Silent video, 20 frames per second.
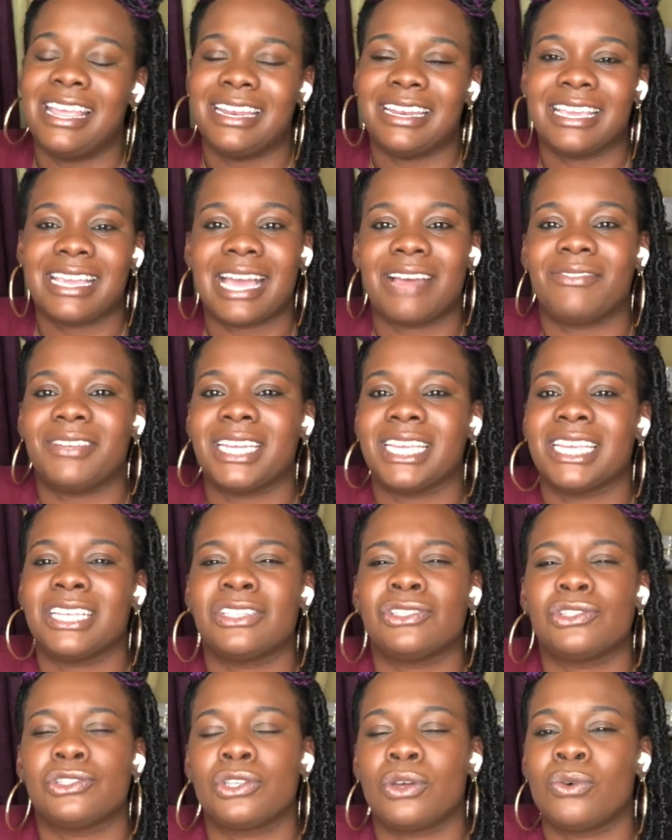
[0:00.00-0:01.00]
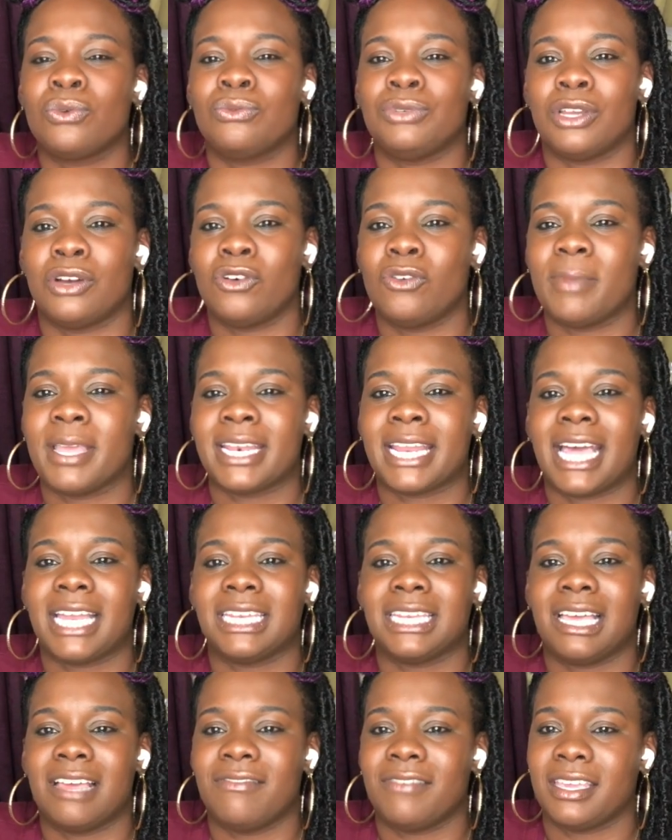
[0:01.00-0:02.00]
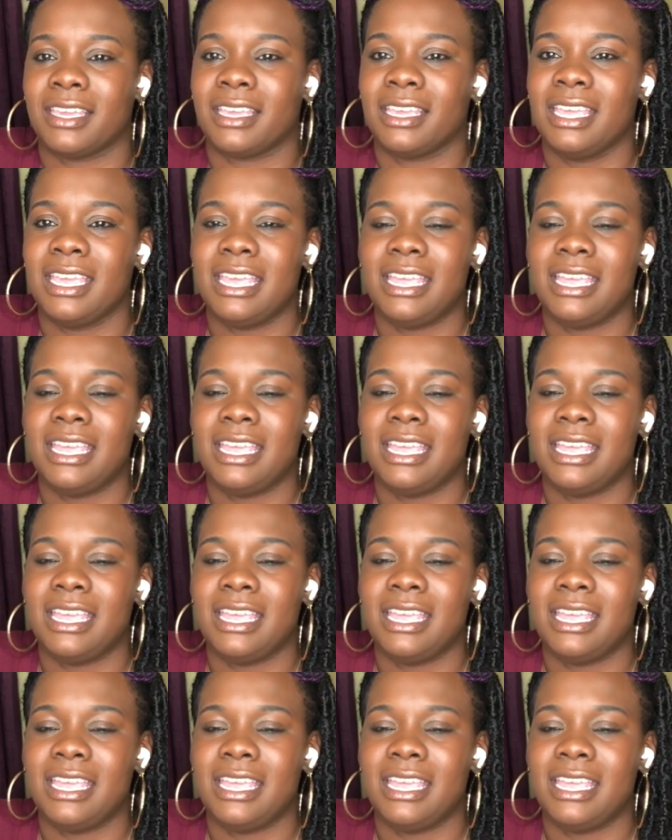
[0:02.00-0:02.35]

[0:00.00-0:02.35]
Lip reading: Like, I feel like it's so dope, and I love it.